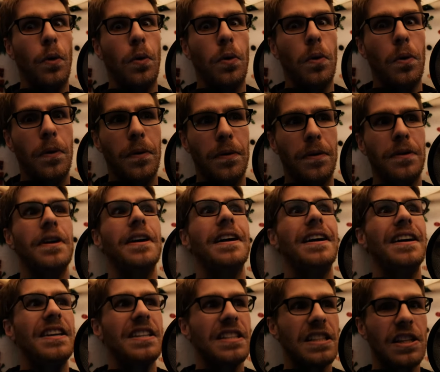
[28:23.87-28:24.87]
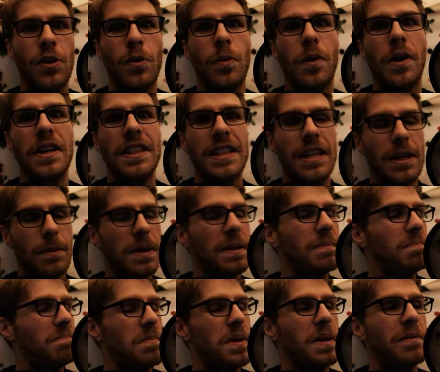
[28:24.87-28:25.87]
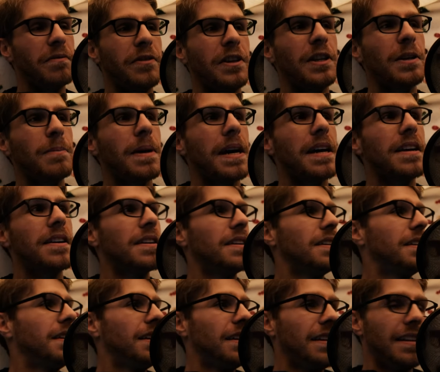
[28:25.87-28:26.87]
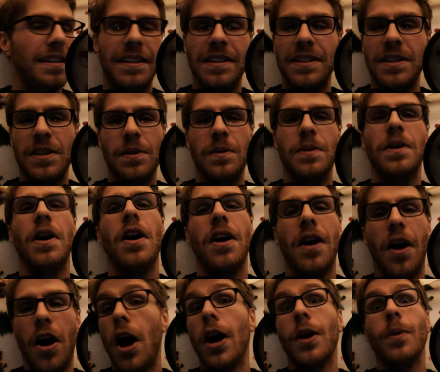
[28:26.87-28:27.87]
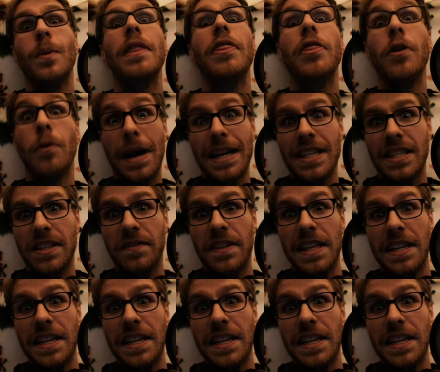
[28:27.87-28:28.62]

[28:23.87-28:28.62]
Whew. I was a little worried there, but I'm feeling better. So on with the rest of